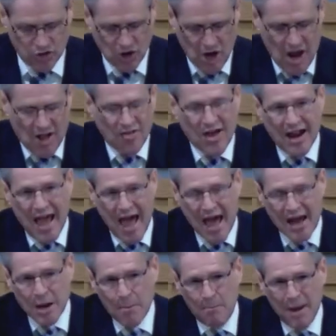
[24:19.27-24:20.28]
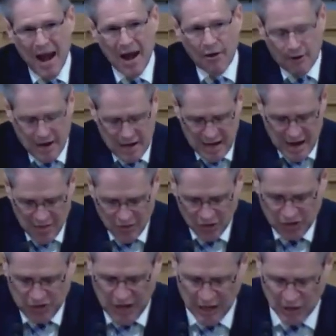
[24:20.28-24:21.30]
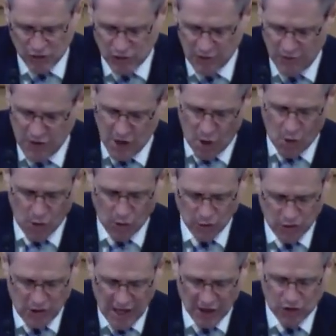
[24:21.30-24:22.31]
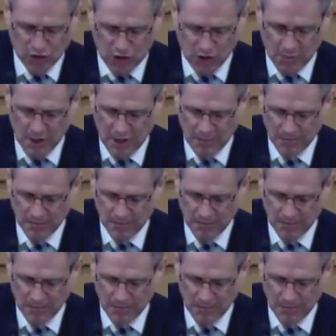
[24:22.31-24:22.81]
that had a bearing on the text of the Old Testament.